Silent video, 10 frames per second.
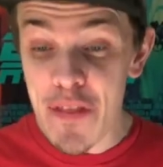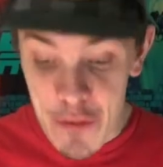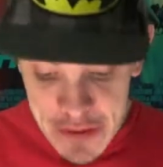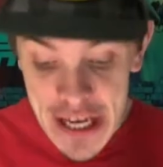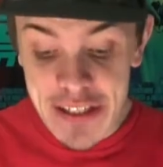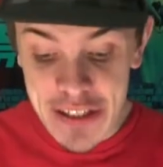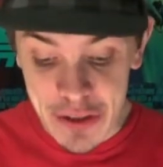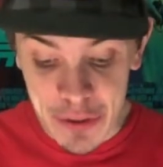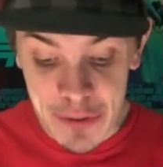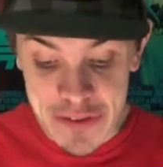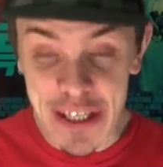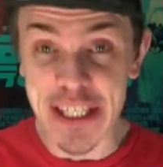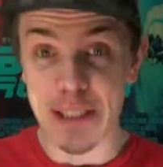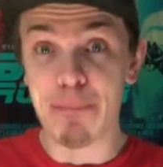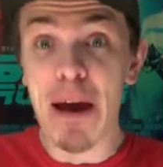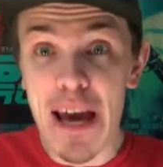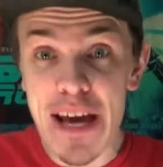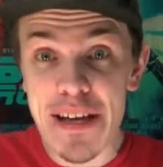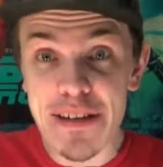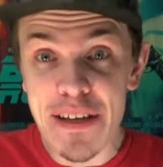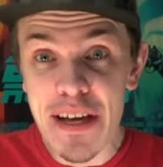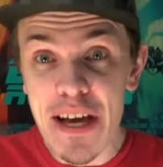Their testicles expand,